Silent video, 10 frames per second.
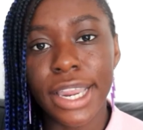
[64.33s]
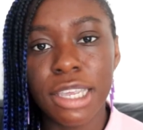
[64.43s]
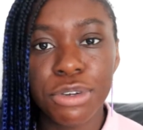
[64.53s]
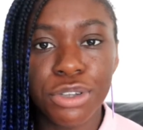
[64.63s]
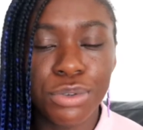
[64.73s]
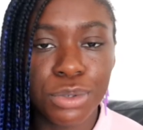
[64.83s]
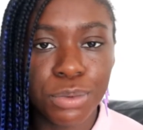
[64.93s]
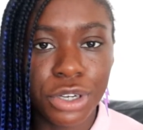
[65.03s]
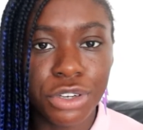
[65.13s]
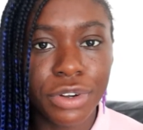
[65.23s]
anybody who's
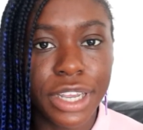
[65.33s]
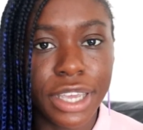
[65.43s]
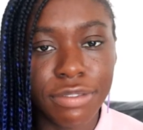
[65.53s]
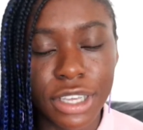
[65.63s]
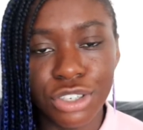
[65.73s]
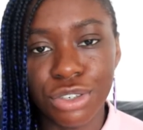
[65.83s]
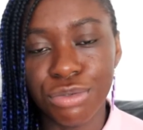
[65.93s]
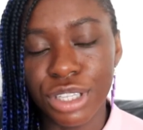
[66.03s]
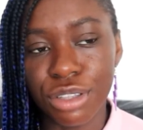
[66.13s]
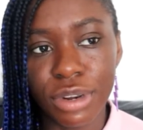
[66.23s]
wondering if they should
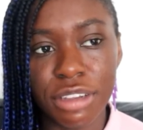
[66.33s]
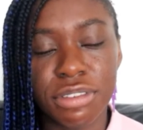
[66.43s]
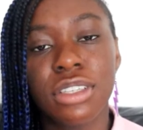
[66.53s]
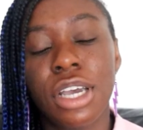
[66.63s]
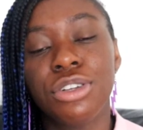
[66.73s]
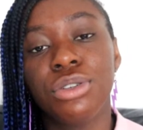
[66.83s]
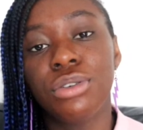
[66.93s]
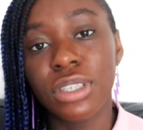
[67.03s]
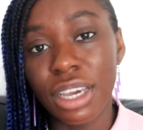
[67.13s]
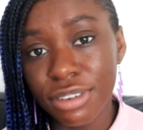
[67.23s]
read The Raven Cycle,
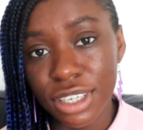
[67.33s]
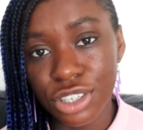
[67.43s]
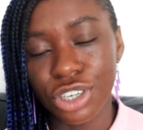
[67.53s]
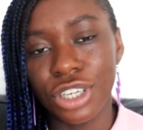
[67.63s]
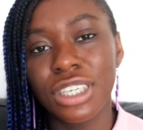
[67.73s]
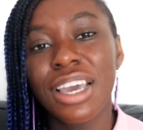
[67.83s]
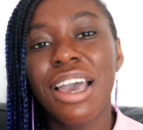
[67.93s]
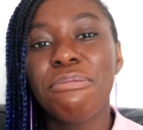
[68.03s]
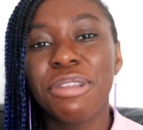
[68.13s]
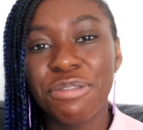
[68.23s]
you definitely should,
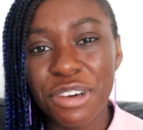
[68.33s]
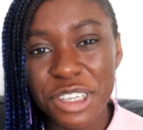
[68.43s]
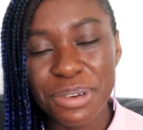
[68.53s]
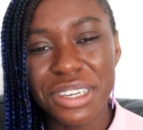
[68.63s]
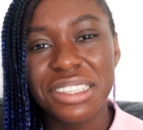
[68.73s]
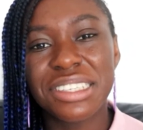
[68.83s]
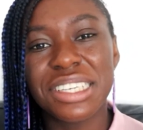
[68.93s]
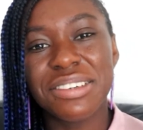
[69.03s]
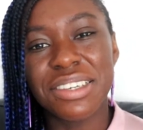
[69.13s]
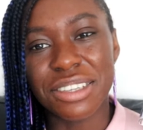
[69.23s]
but the first book in the
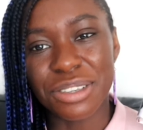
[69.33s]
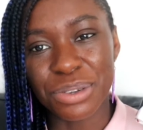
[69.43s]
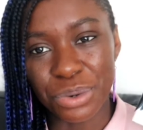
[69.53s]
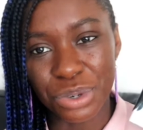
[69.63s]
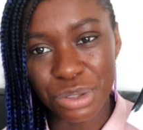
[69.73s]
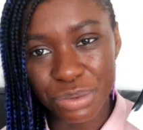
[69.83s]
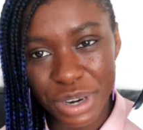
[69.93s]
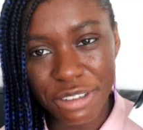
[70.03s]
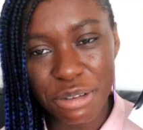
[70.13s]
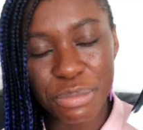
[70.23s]
series is called The
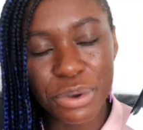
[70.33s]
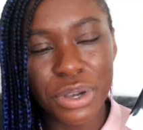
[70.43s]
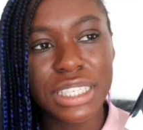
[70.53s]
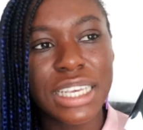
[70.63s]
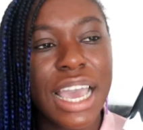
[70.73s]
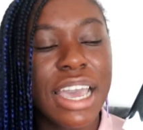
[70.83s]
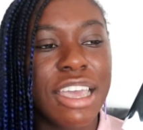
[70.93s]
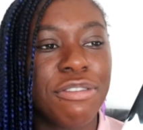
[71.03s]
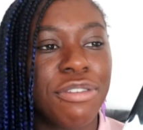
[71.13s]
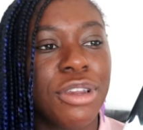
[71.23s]
Raven Boys.
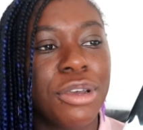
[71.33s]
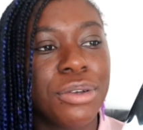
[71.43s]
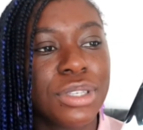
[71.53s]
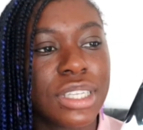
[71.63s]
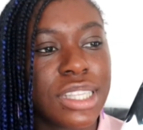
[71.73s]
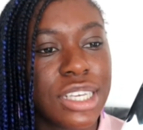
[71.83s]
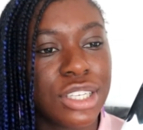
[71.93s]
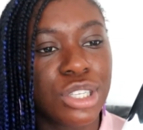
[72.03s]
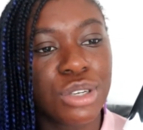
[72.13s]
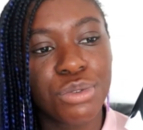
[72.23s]
It follows
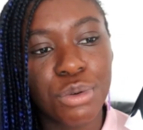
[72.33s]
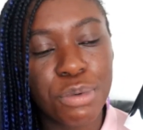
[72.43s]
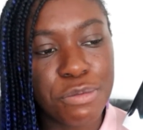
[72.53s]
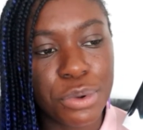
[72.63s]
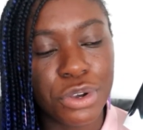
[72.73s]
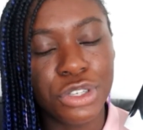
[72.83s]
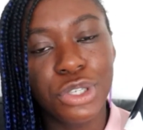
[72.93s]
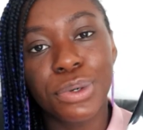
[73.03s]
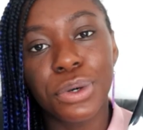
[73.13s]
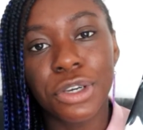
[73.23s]
this group of boys
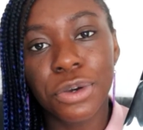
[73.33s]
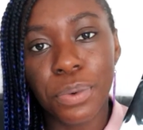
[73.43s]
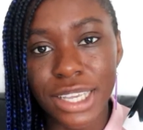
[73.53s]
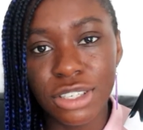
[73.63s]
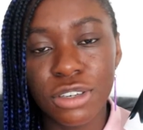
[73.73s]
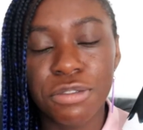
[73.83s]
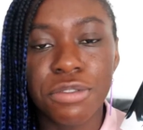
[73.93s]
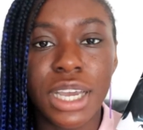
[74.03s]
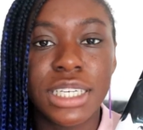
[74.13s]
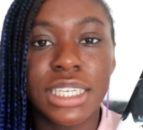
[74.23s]
who are on a quest to
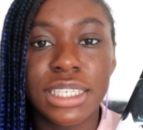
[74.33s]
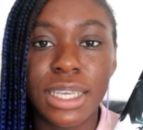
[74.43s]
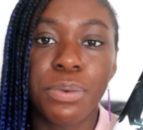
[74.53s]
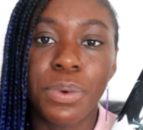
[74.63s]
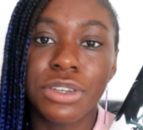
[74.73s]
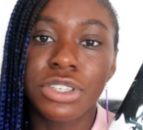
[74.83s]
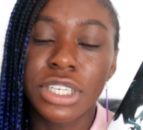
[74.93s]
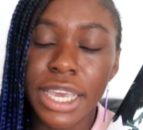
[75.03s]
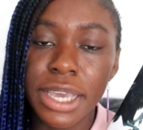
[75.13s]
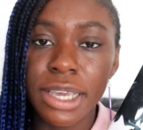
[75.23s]
find a dead Welsh
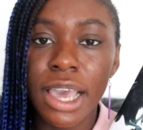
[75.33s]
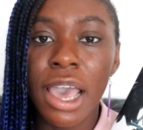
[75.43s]
king